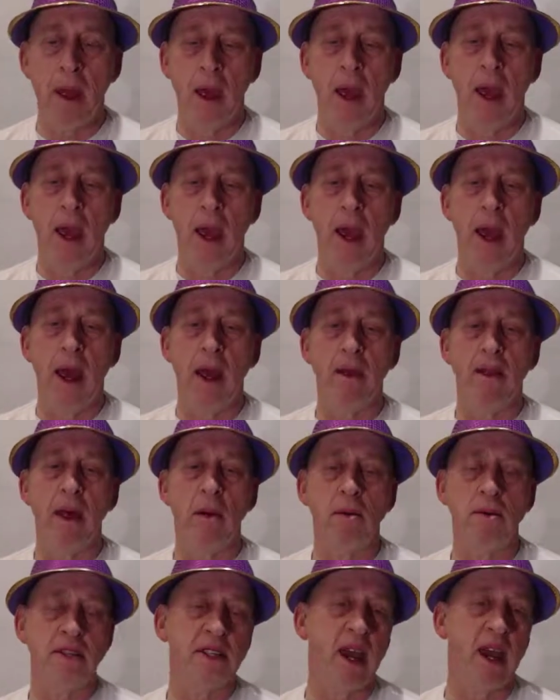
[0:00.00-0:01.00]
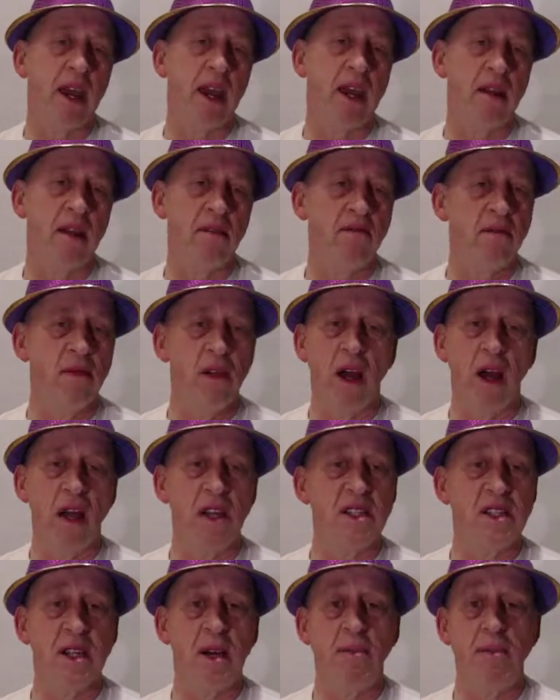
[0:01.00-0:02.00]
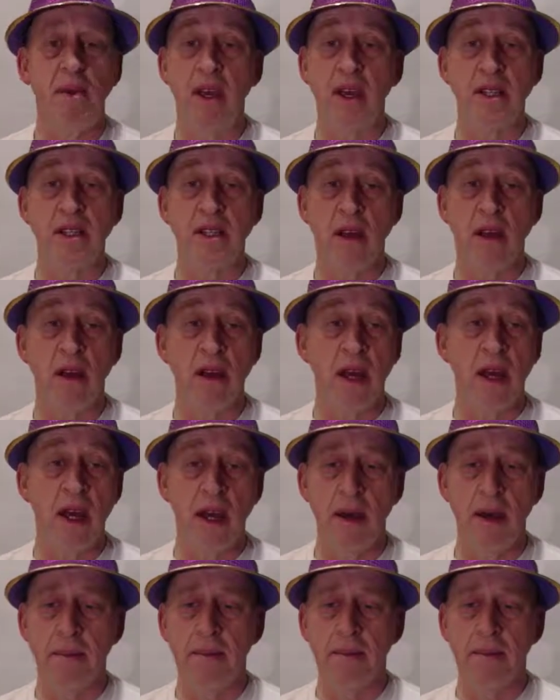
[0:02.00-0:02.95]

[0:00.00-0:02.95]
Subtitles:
And that was taken like some years ago now.